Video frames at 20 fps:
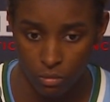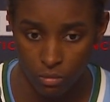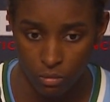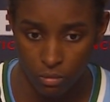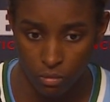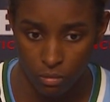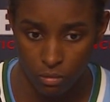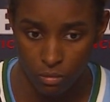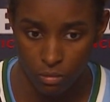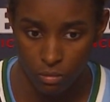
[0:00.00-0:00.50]

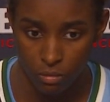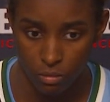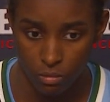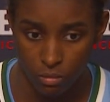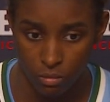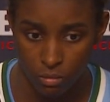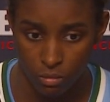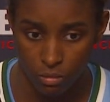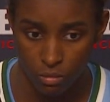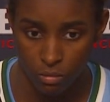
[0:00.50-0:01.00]

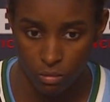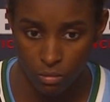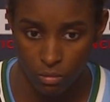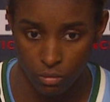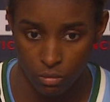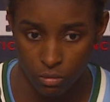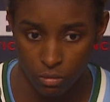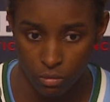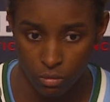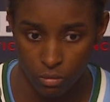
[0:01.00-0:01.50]

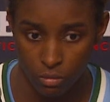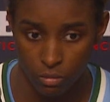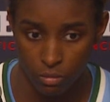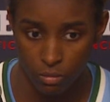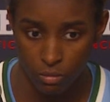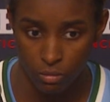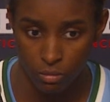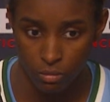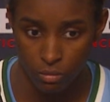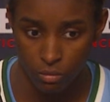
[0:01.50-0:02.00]

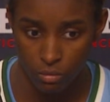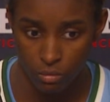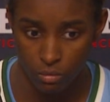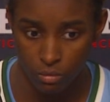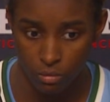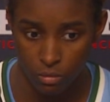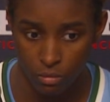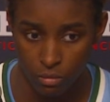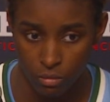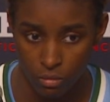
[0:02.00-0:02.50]

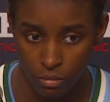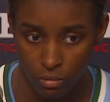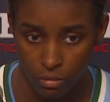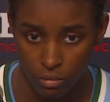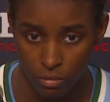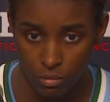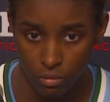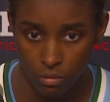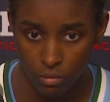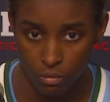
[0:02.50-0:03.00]

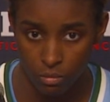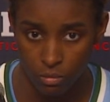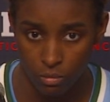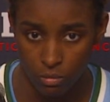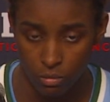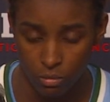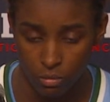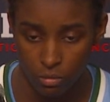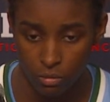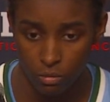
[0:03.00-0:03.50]

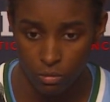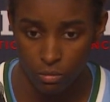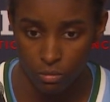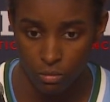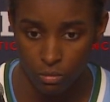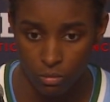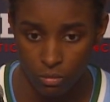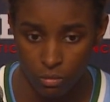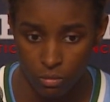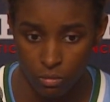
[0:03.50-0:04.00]

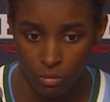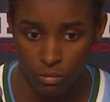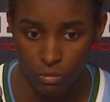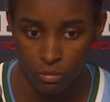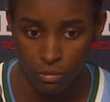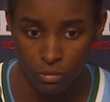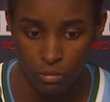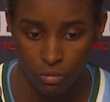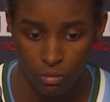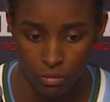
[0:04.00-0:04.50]

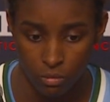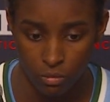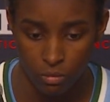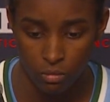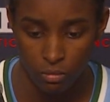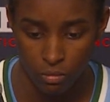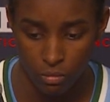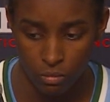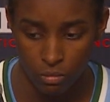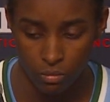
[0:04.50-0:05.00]

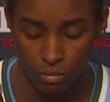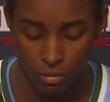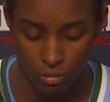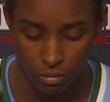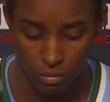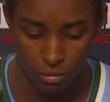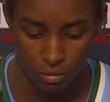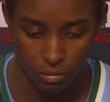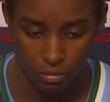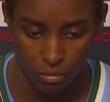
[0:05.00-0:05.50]

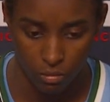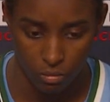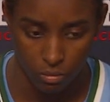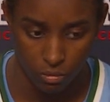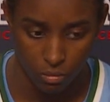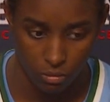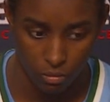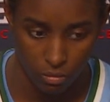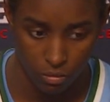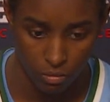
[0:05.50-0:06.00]

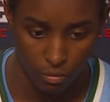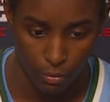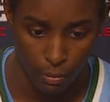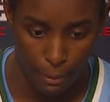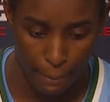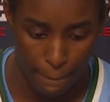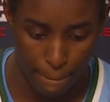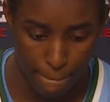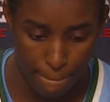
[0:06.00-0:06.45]
No words are spoken by the person on screen.